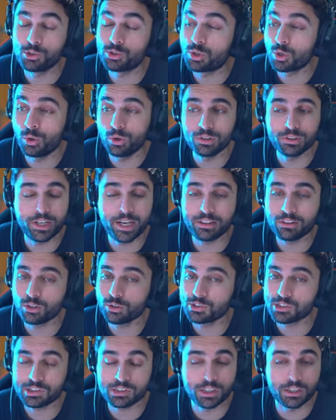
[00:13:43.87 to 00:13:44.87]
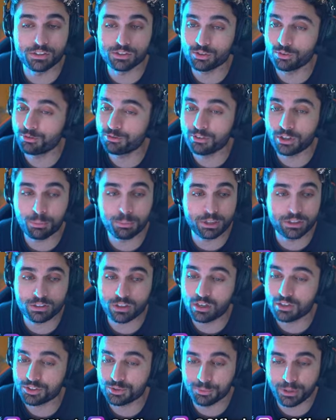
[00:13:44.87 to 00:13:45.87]
Don't let those sons of female
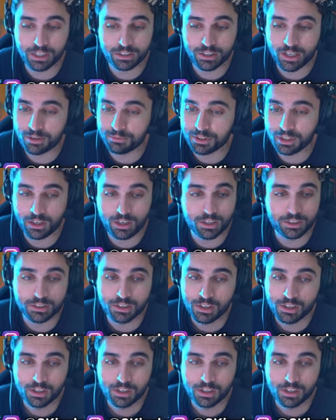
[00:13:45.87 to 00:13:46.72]
dogs make that, dog.